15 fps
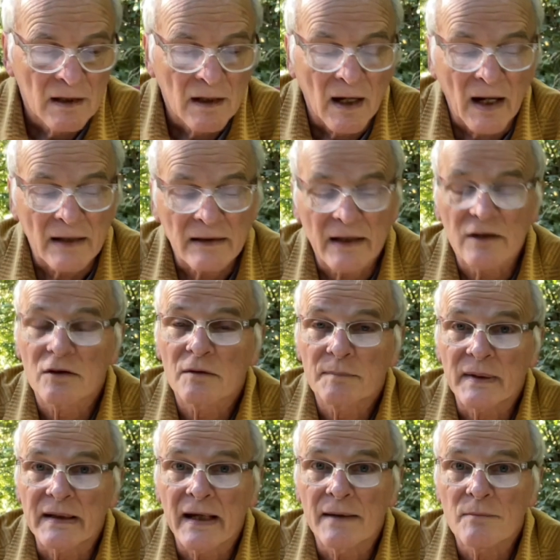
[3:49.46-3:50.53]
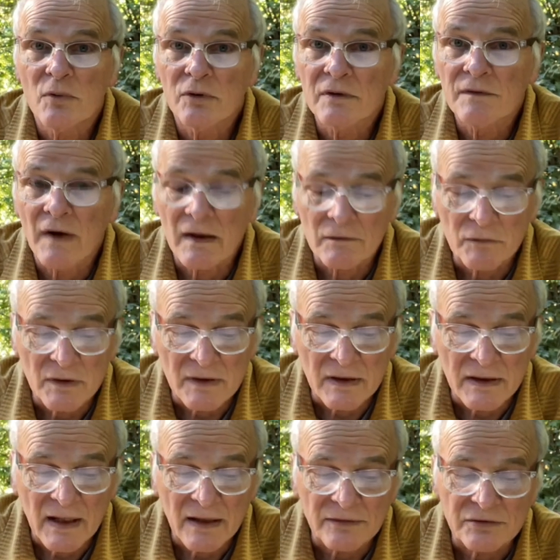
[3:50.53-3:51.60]
I later became more involved with the
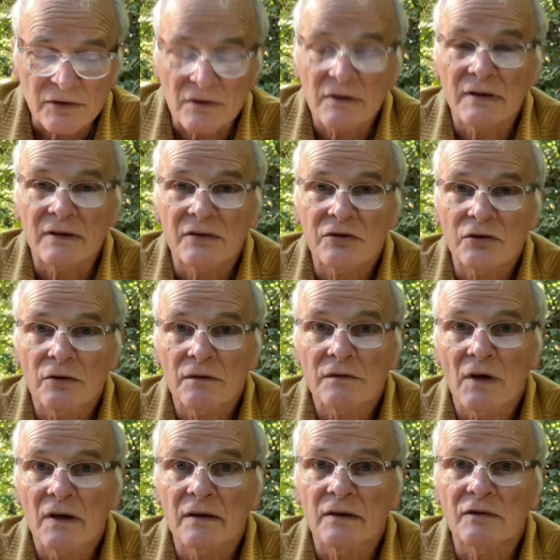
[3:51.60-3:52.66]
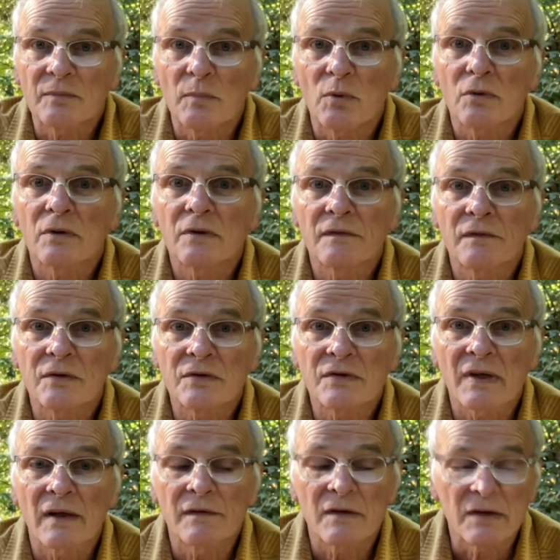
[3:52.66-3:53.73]
council and served on its board for
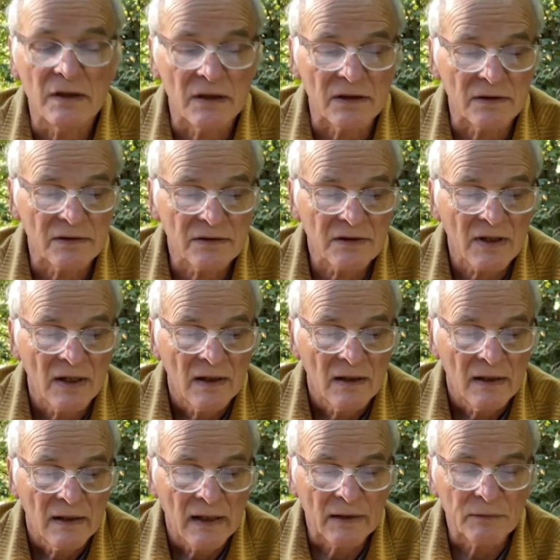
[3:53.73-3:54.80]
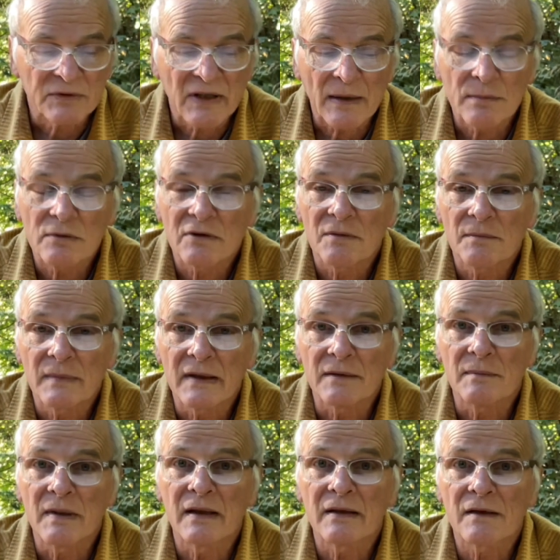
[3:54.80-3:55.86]
7 years and was able to meet
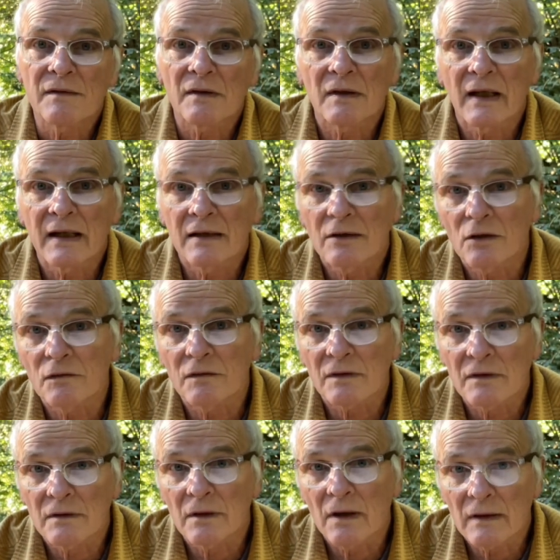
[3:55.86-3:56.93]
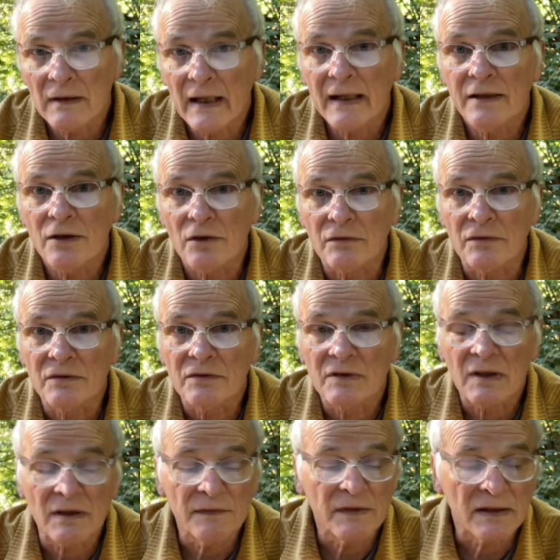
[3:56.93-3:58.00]
many of the landowners
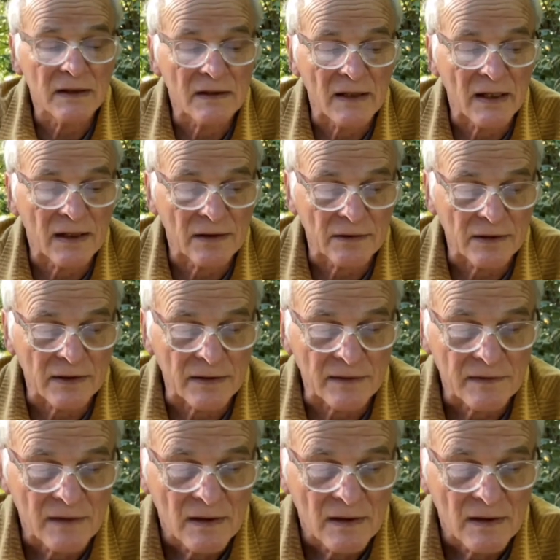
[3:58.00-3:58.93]
living in the area.